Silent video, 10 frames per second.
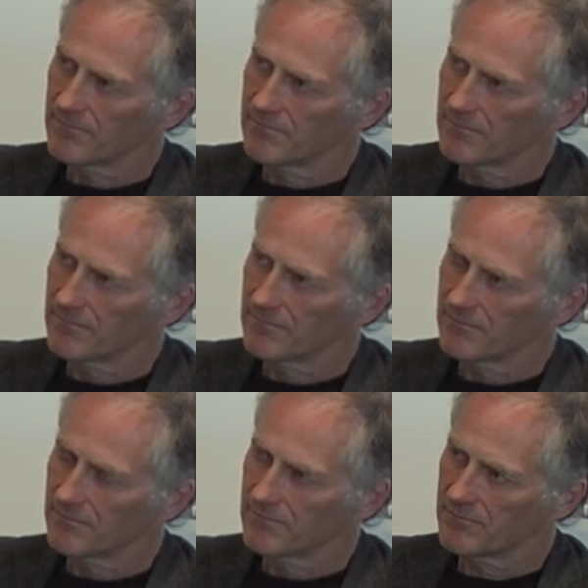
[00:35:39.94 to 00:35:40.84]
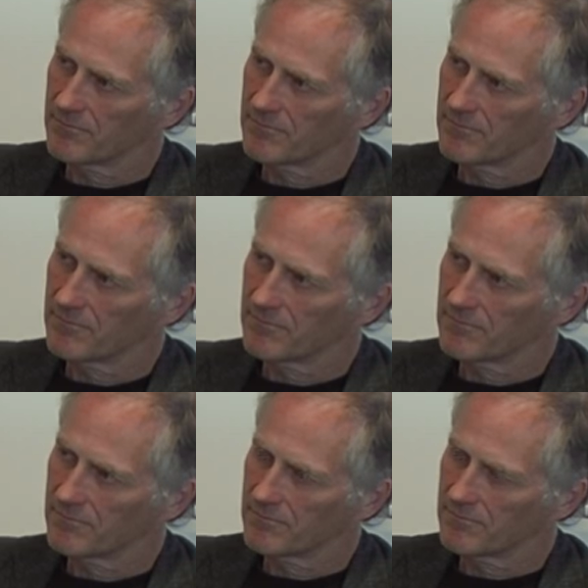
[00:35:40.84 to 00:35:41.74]

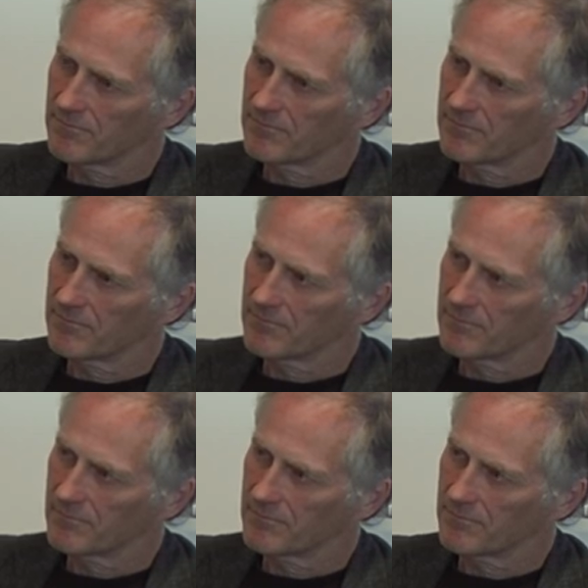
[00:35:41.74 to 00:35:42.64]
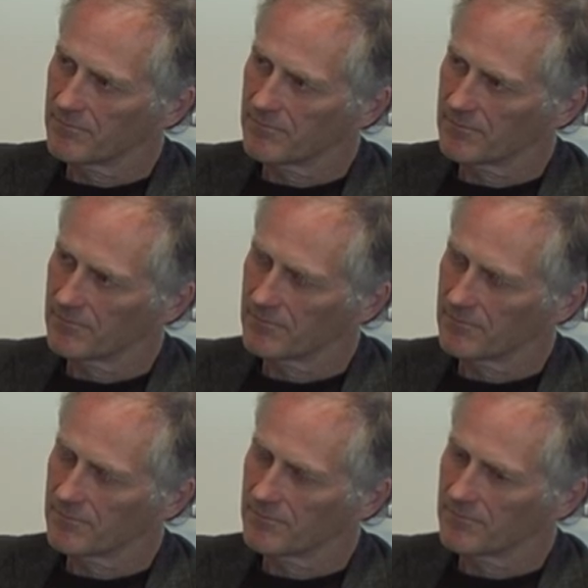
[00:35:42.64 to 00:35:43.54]

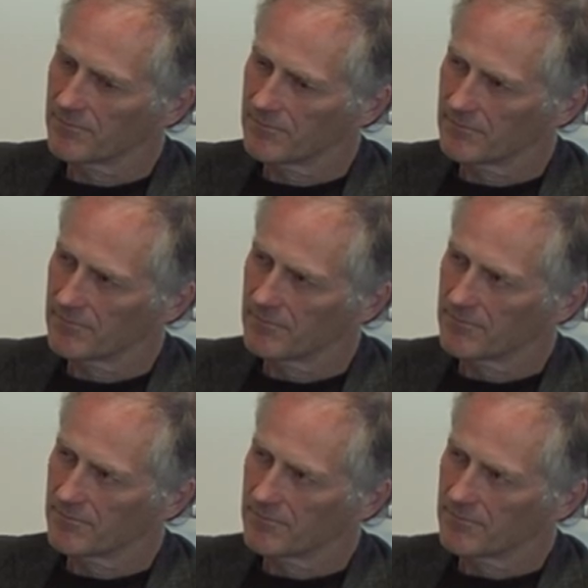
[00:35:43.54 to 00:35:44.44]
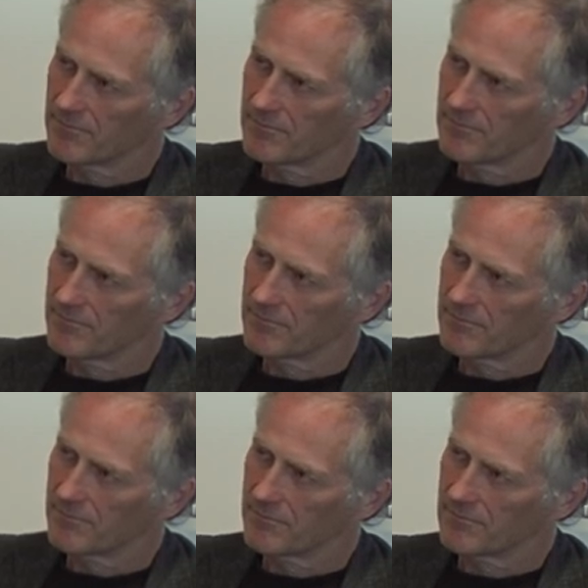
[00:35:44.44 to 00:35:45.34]

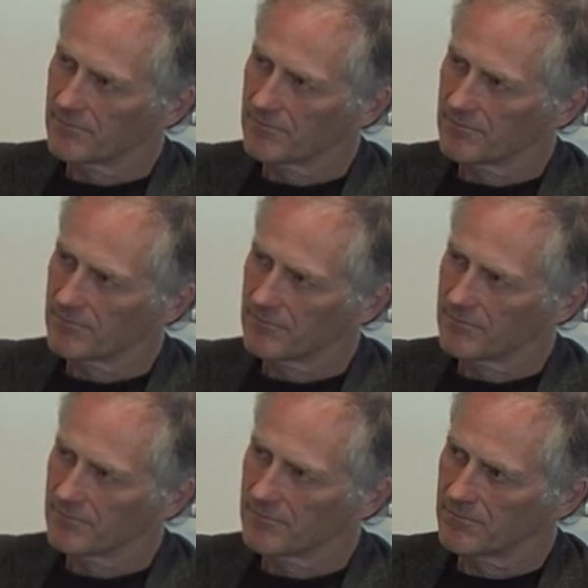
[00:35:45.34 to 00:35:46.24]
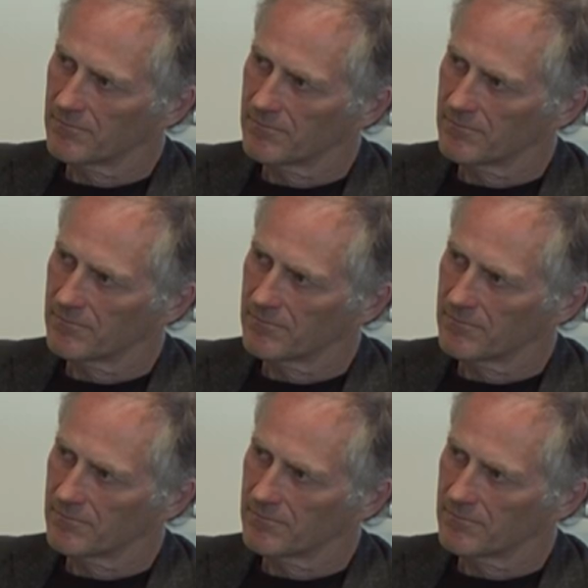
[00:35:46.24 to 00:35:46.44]
(not speaking)